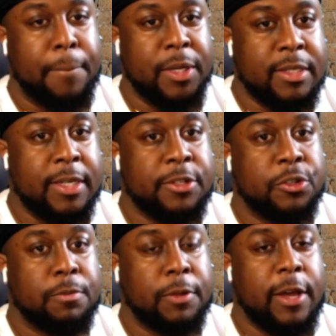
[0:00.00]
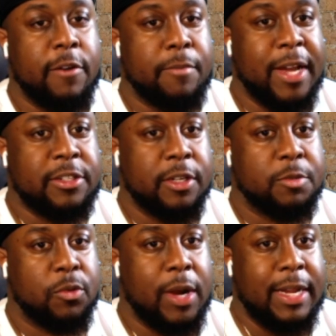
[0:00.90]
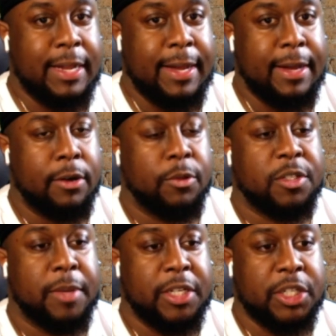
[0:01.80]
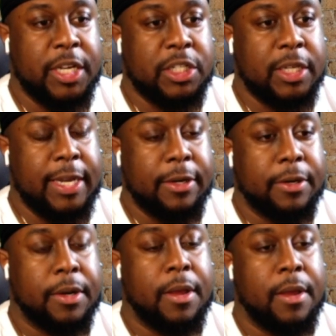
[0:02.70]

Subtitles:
potential playoff matchups right now, which may change later,